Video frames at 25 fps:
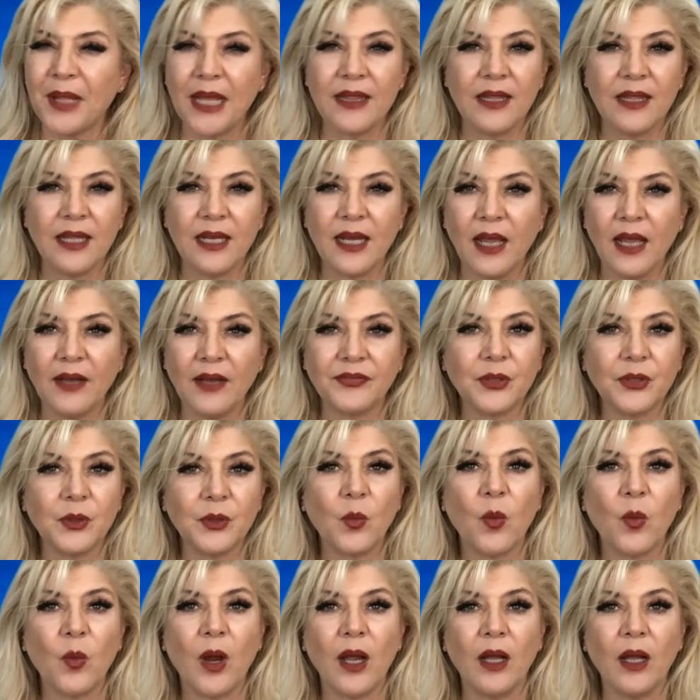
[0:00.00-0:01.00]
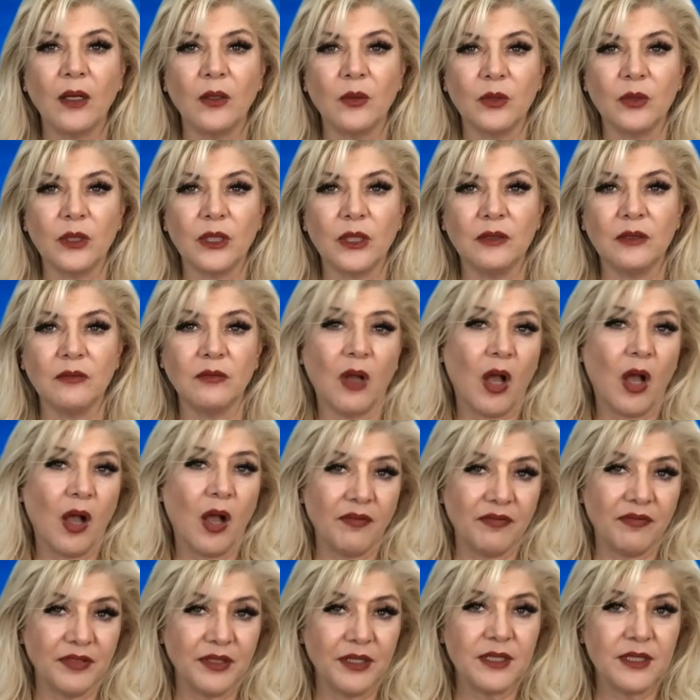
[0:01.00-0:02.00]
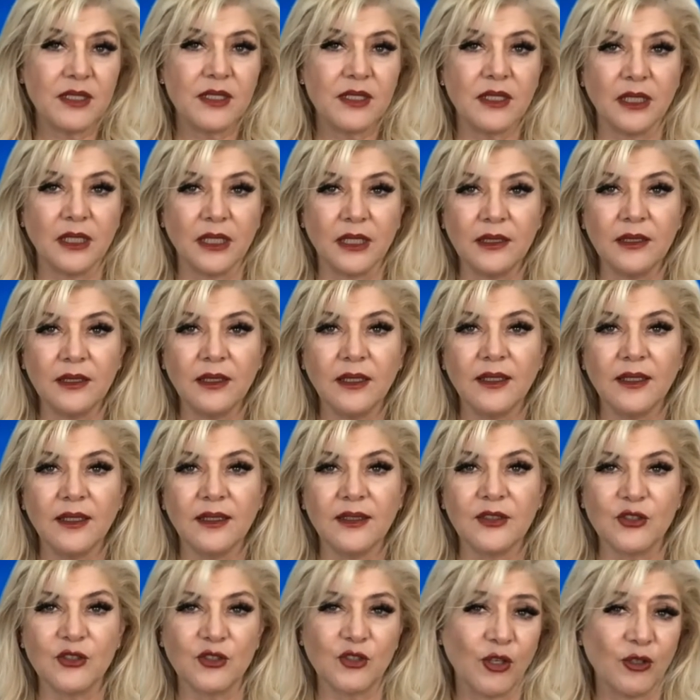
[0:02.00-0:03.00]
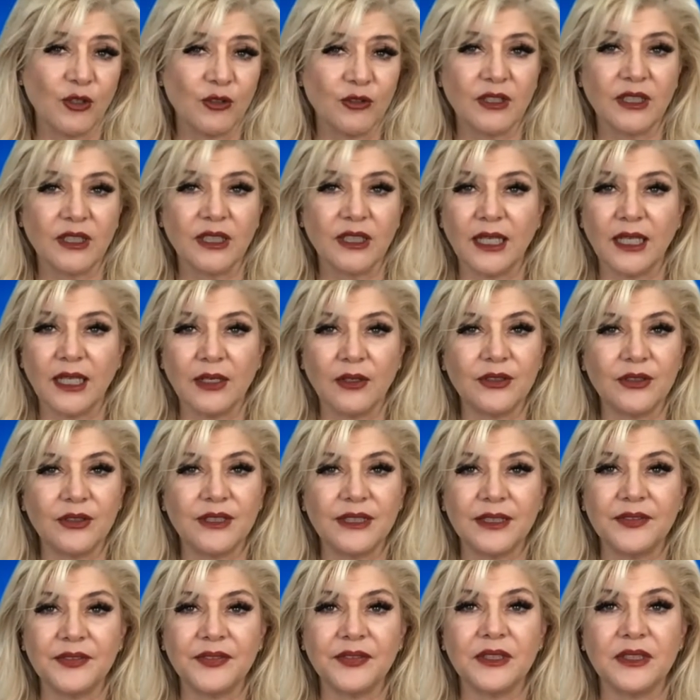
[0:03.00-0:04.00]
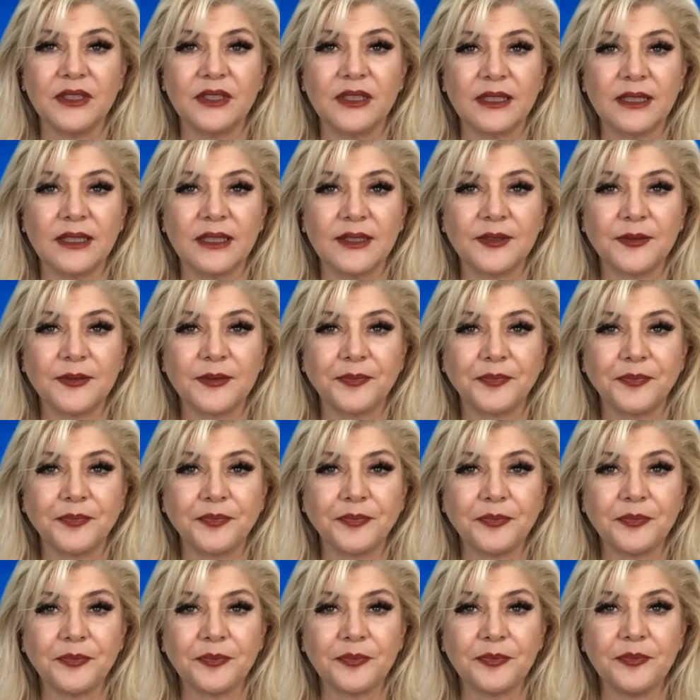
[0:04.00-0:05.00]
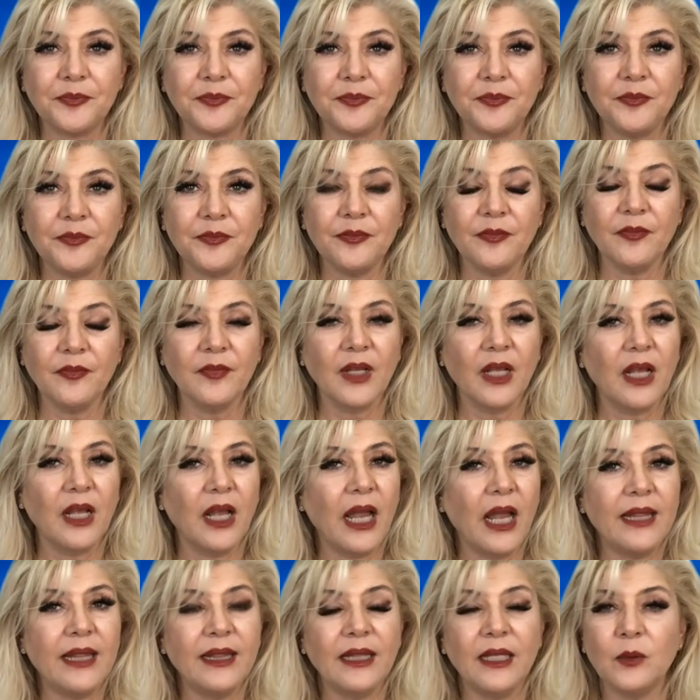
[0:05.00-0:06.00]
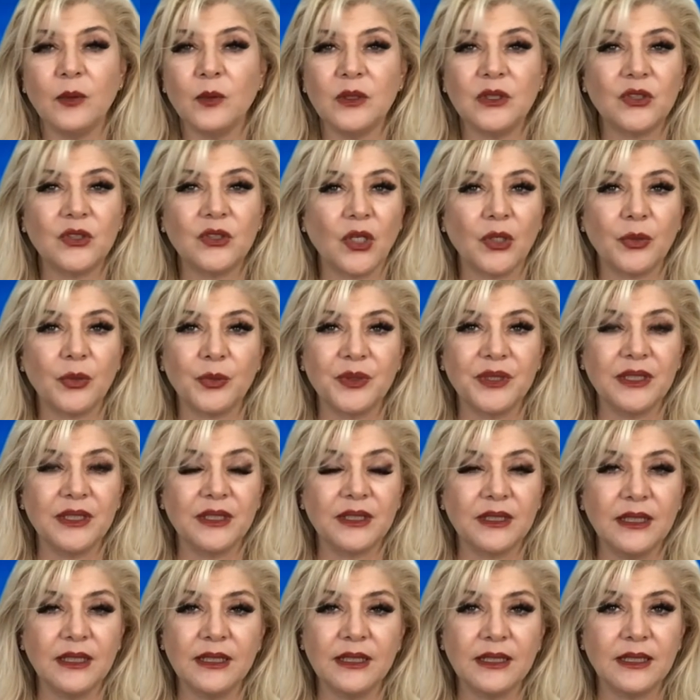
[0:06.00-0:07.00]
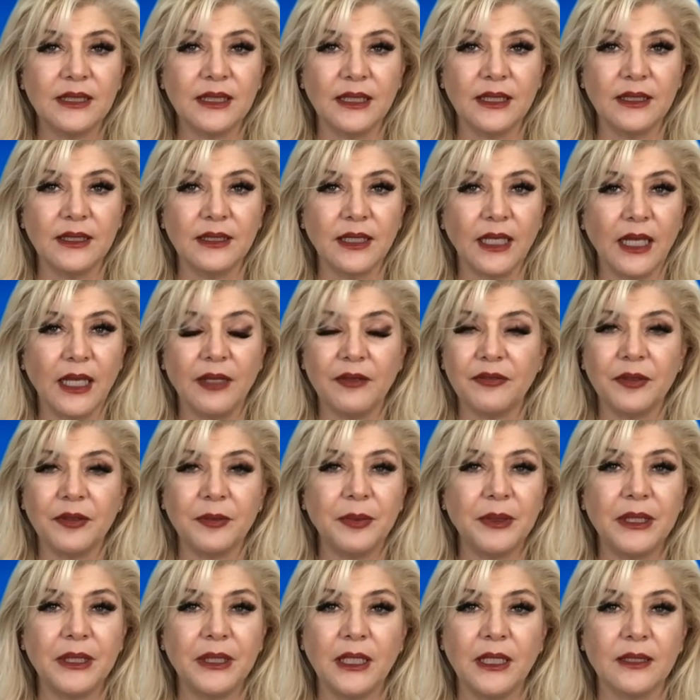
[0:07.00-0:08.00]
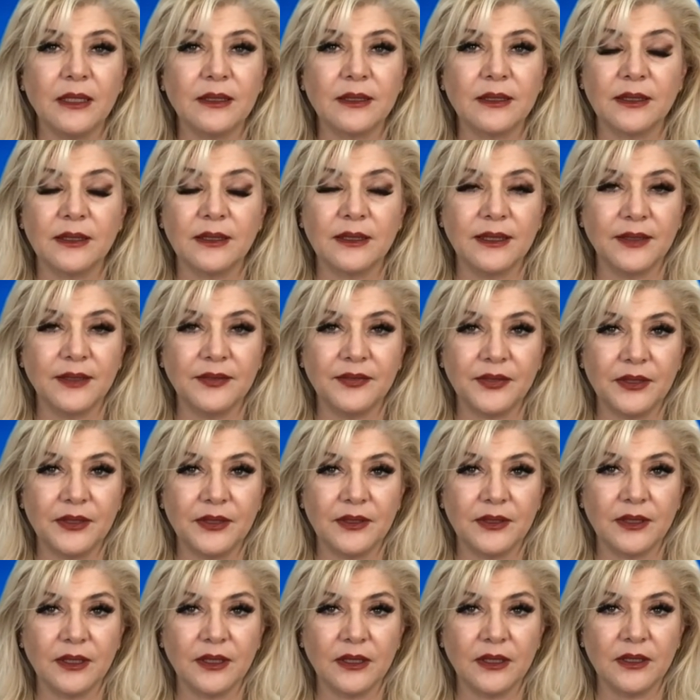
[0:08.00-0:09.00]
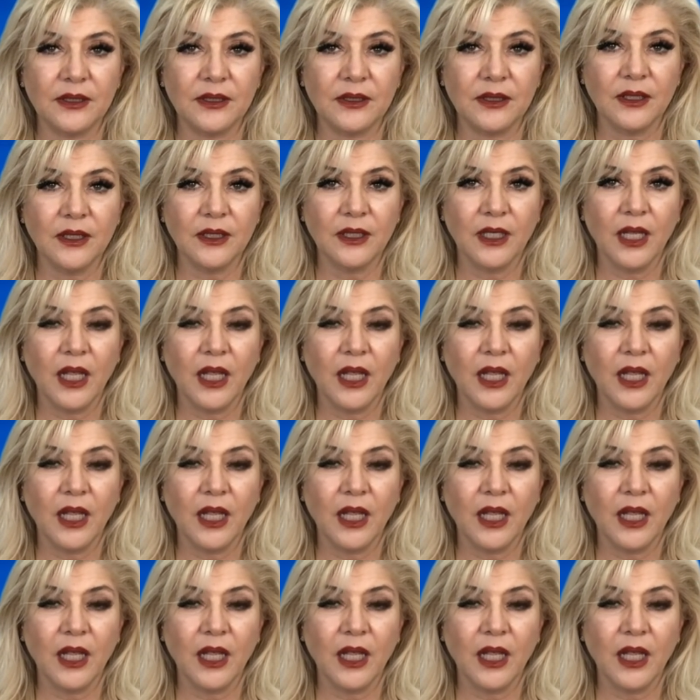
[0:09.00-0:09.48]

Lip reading: and then after a while, we obviously start looking at our differences. And then we start resisting everybody else's differences.